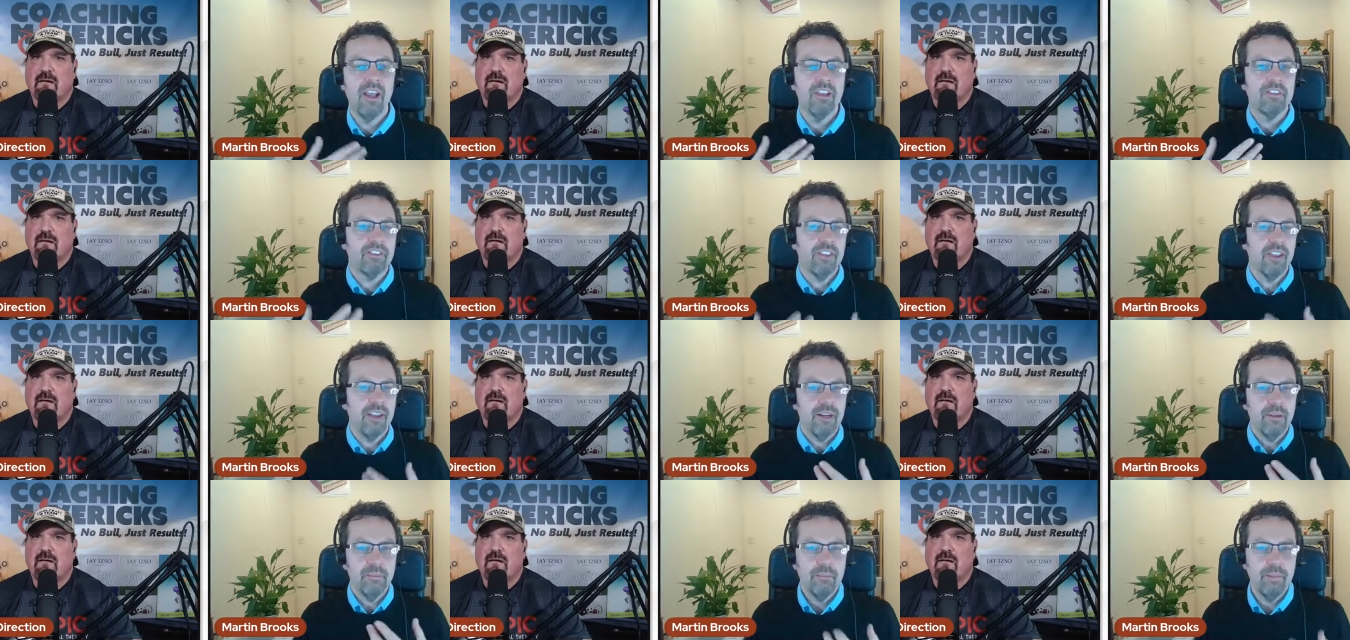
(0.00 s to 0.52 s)

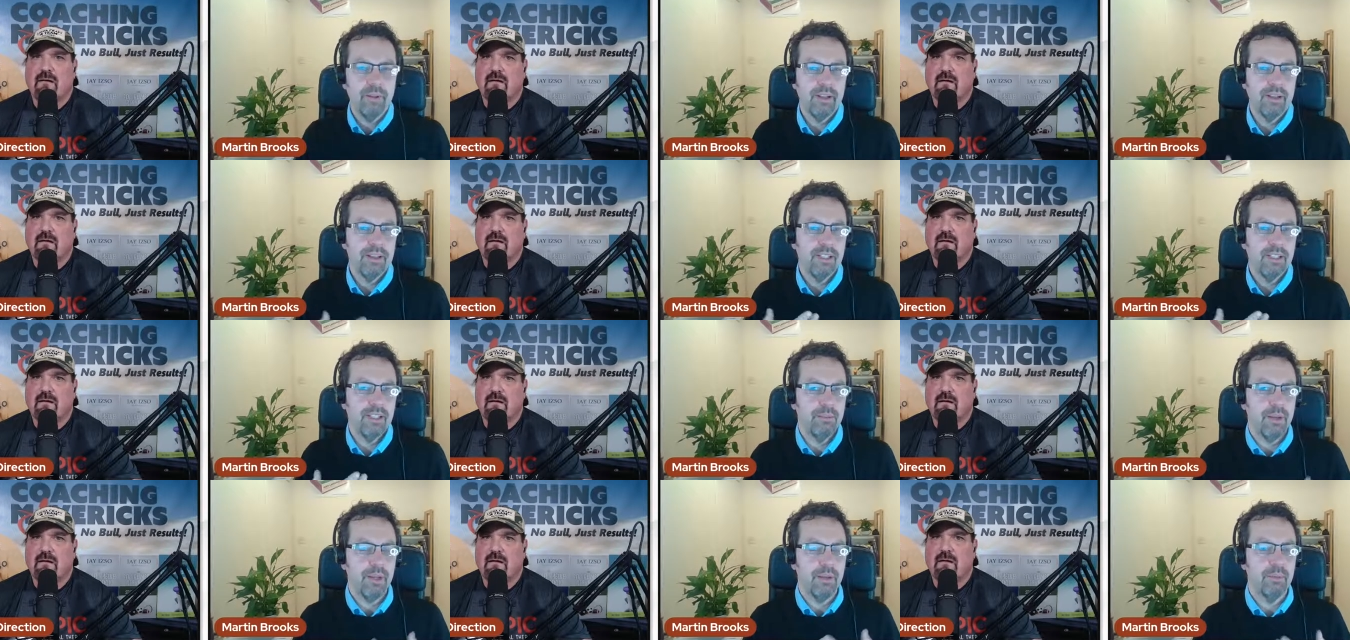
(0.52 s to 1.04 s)
Speaker 1: So that
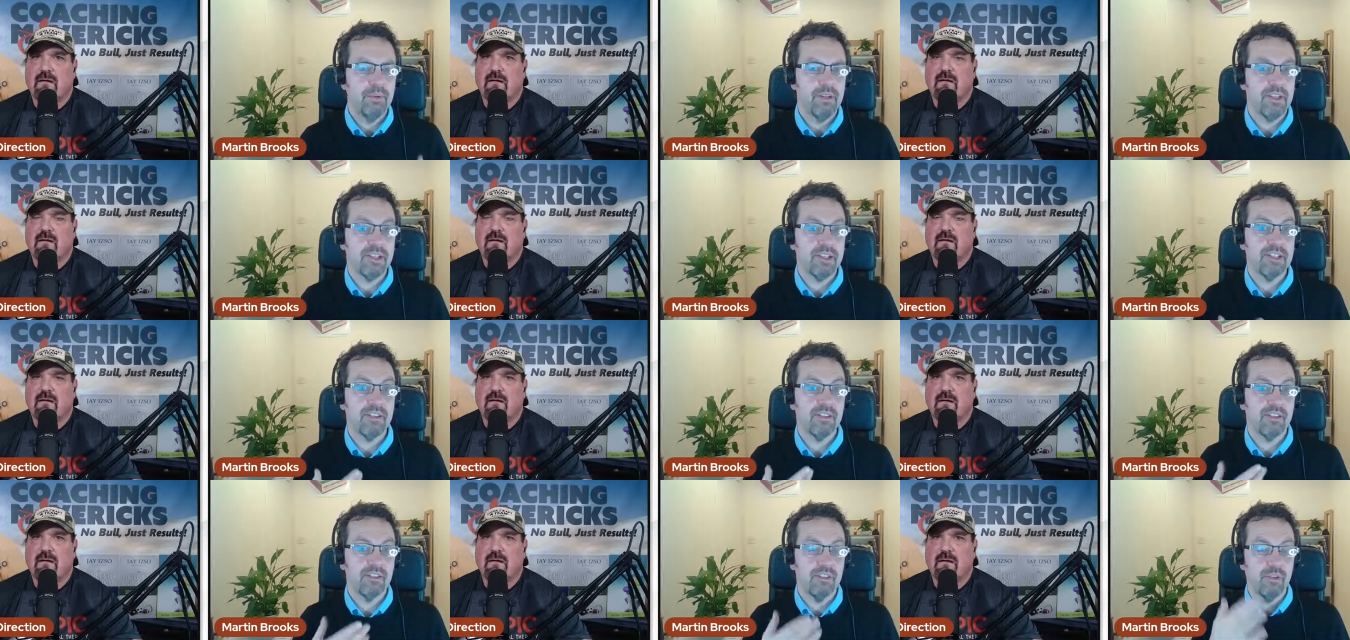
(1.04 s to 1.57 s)
ability to be able
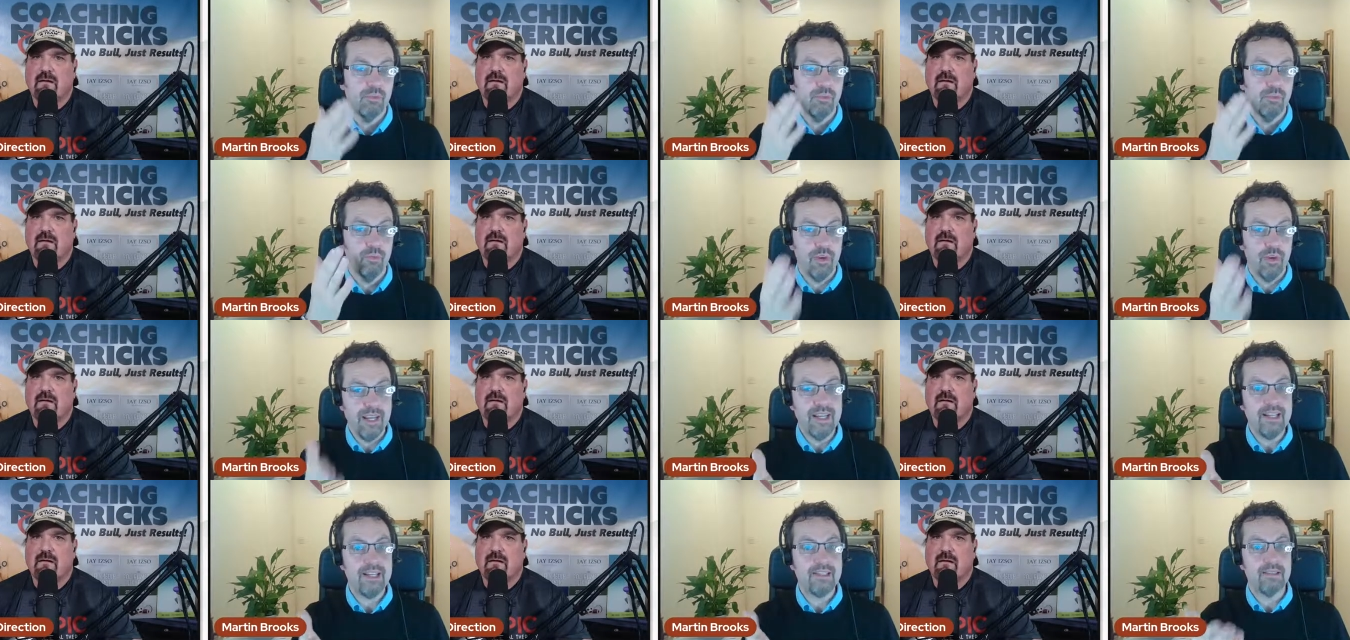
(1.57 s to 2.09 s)
to, to
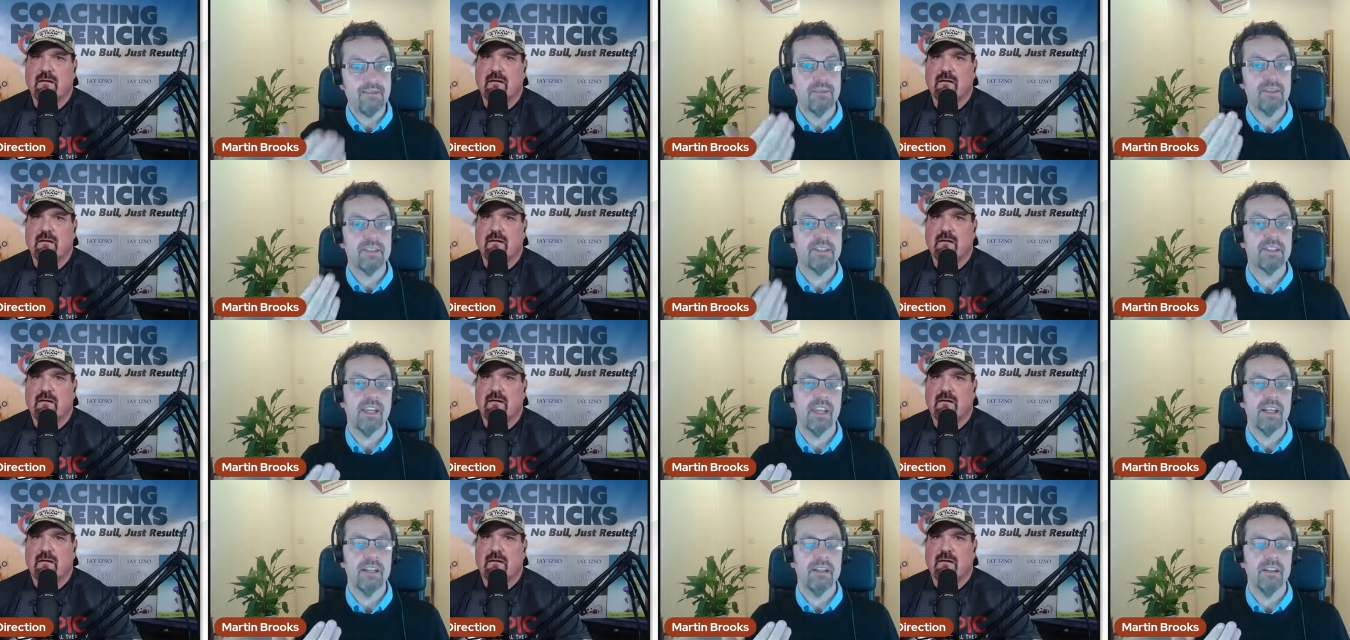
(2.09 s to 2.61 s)
read some
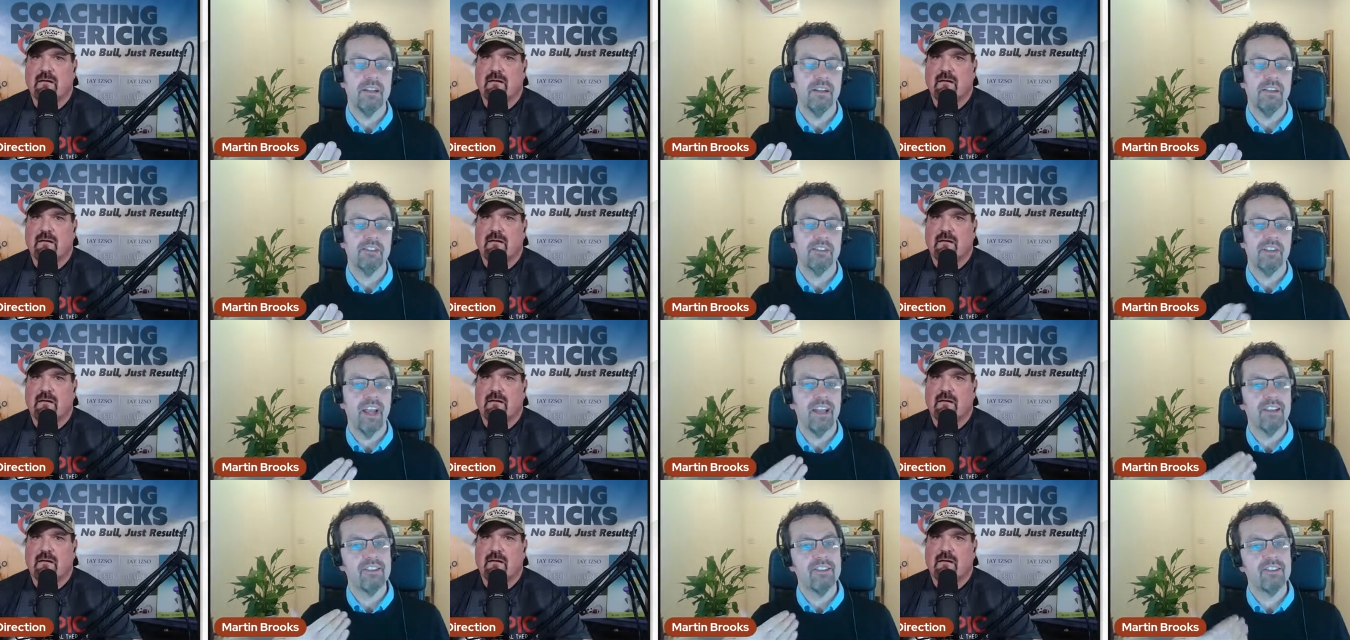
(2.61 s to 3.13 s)

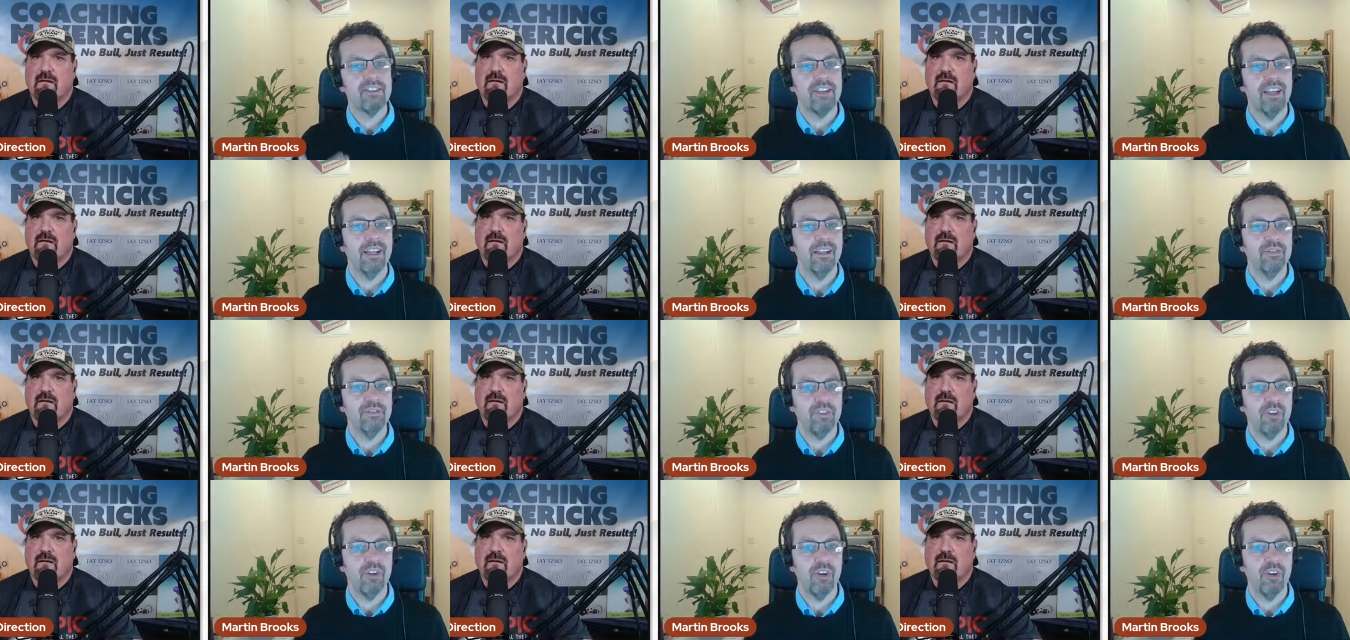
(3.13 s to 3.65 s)
signals and
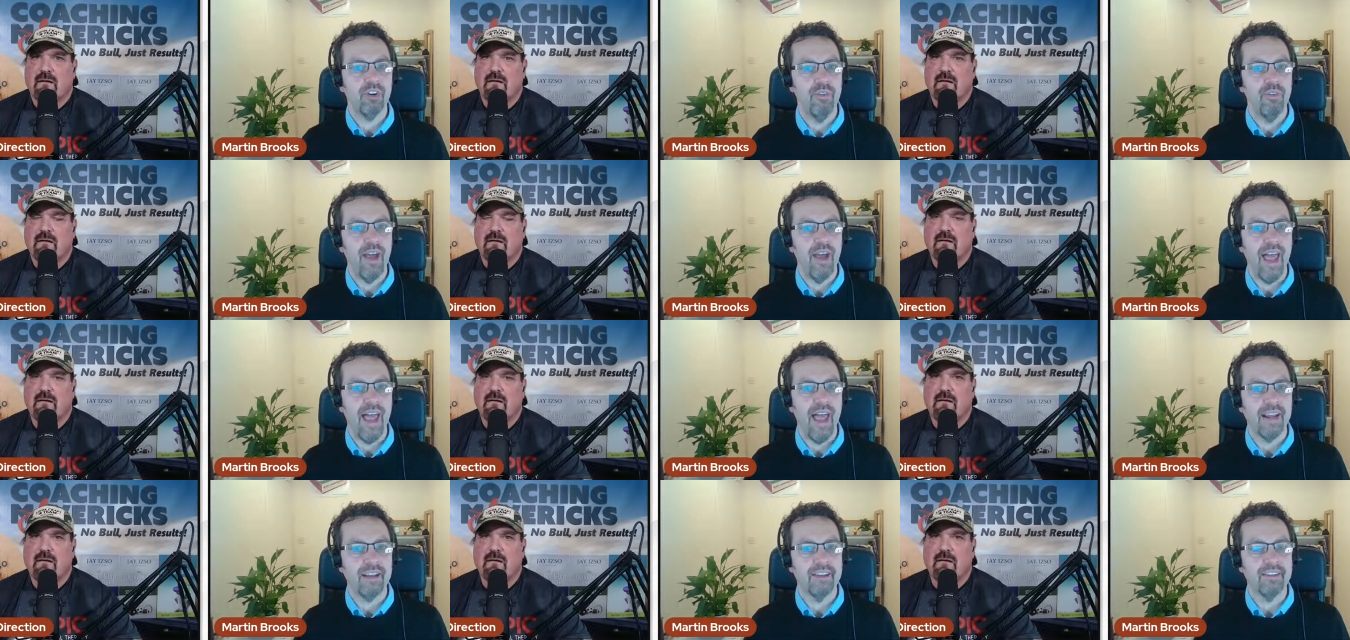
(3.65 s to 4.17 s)

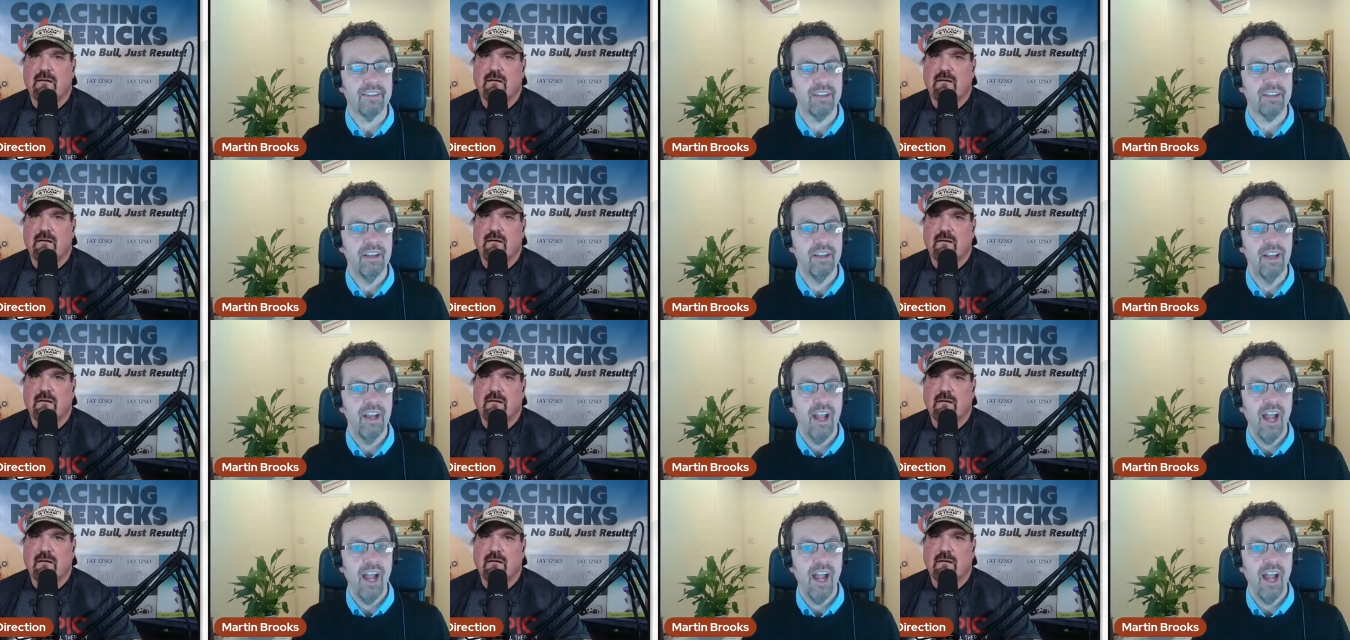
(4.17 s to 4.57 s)
self-correct